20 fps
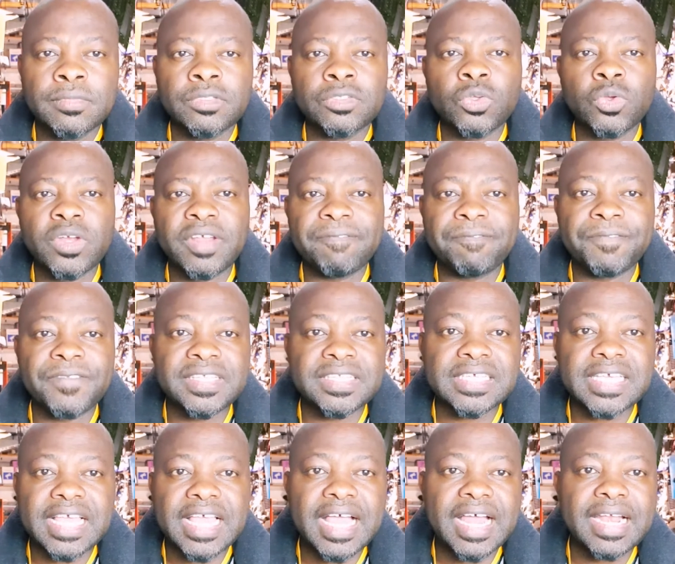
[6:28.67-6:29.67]
So the
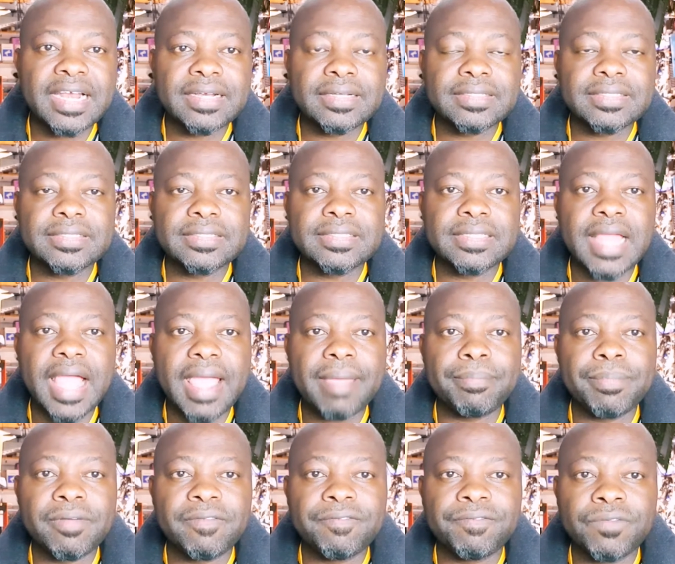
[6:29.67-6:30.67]
physical
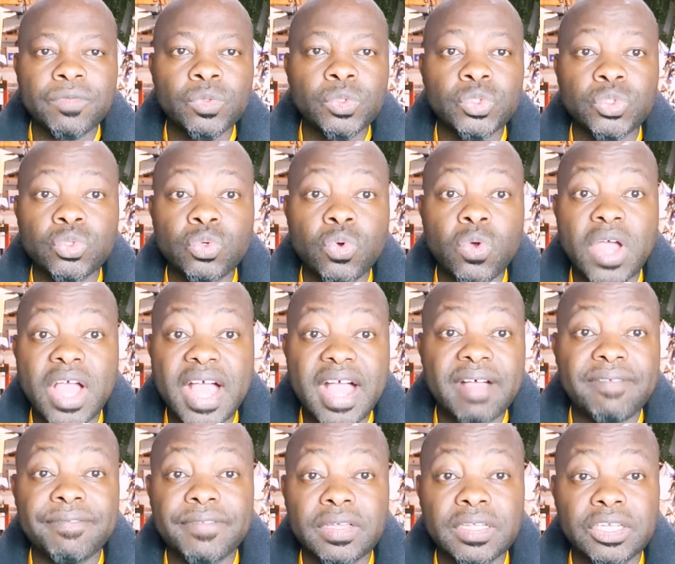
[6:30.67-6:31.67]
type of fuse you will
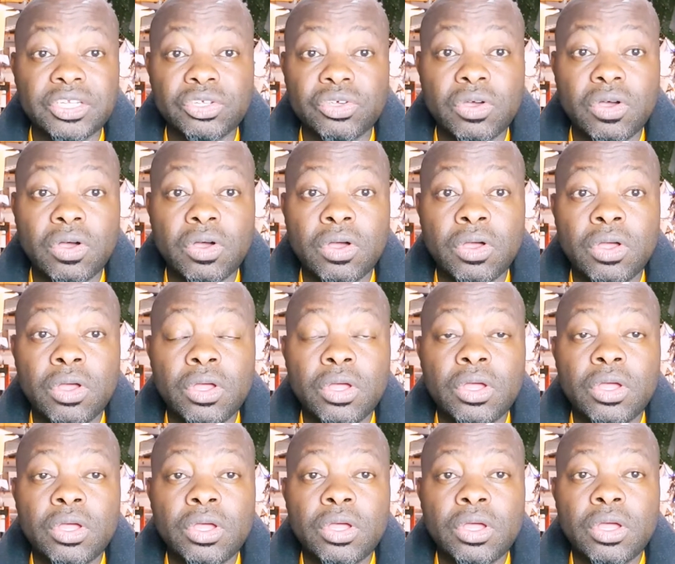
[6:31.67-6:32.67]
have in your
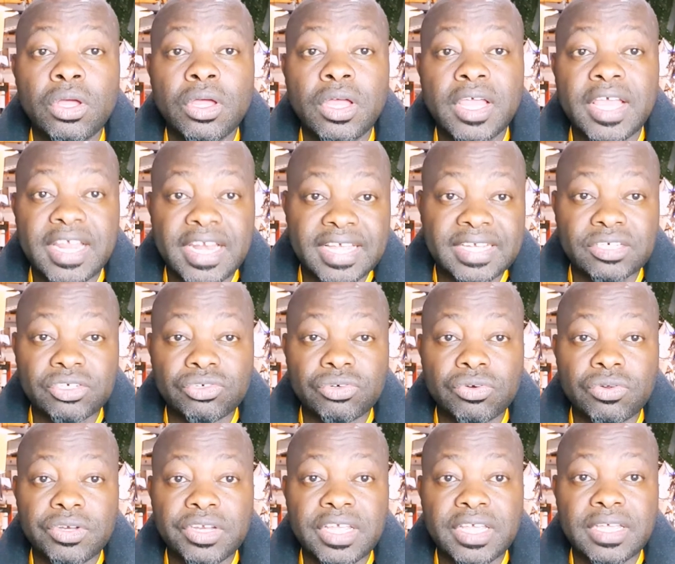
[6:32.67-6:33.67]

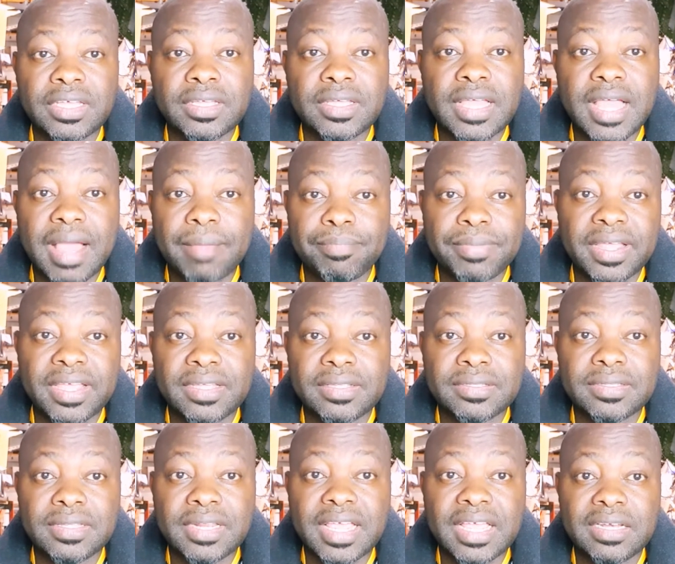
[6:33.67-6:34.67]
electronic
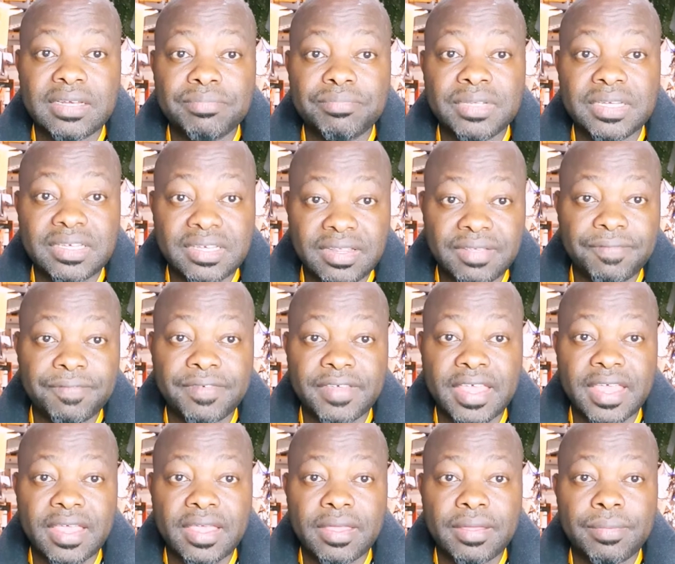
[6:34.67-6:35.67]
appliance, it can be different,
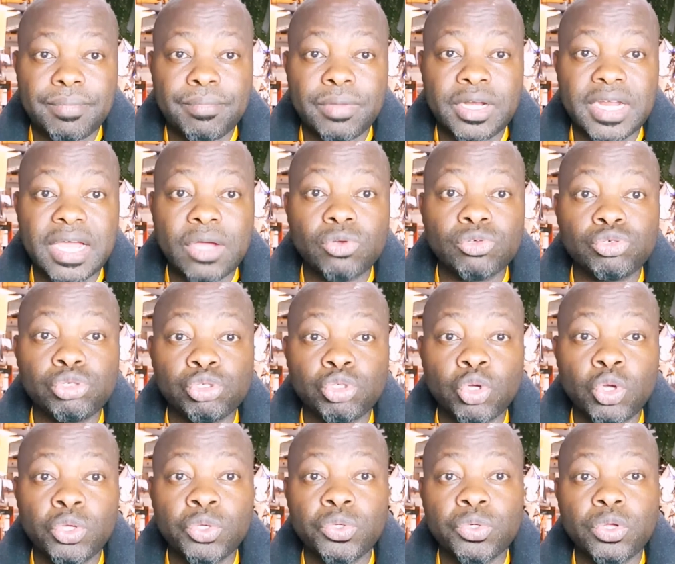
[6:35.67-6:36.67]
but I will
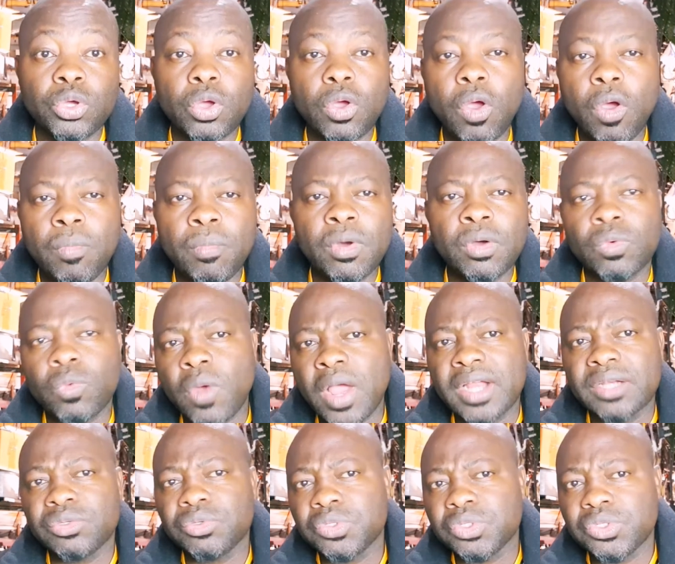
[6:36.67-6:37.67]
show you the common
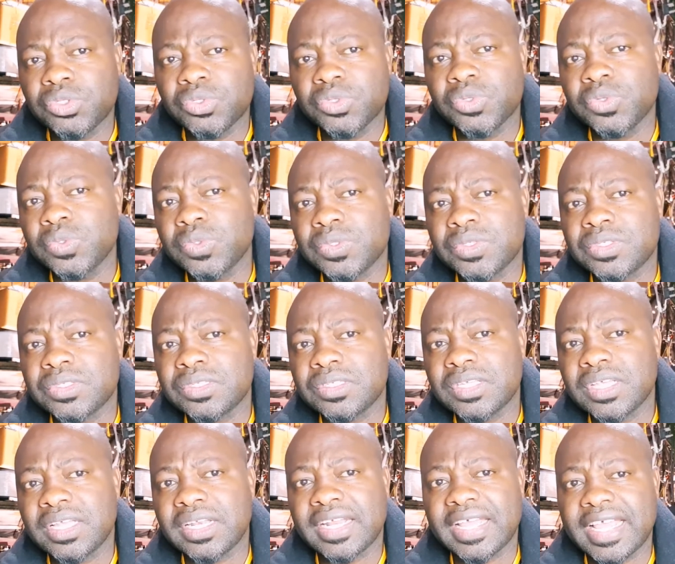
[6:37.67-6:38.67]
one you use
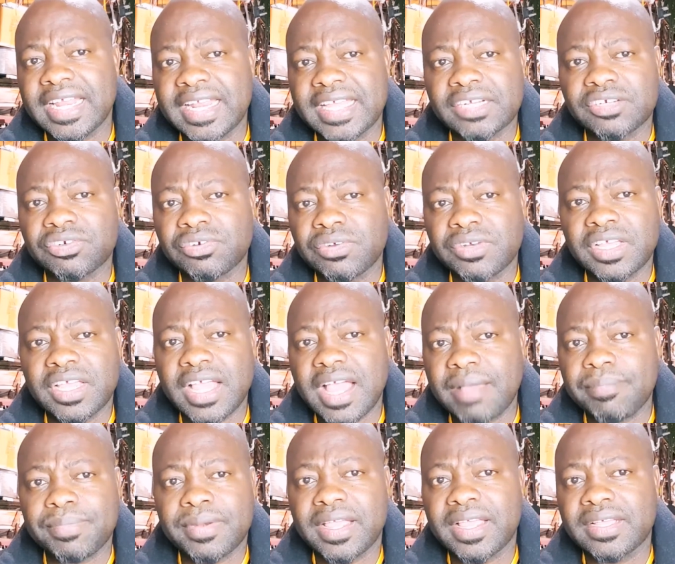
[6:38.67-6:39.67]
in the electronic
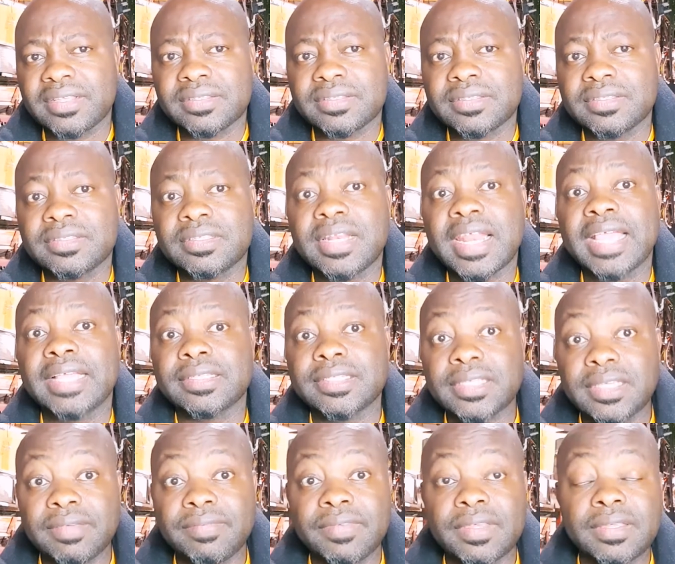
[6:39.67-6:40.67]
appliances like
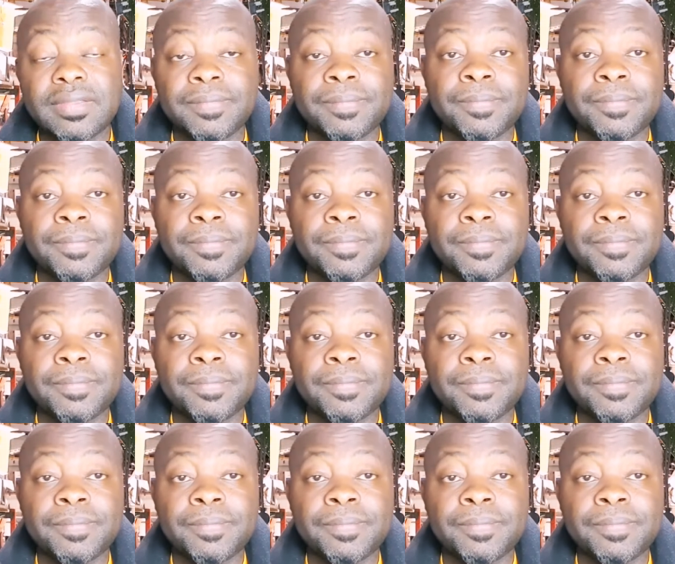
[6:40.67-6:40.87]
TV,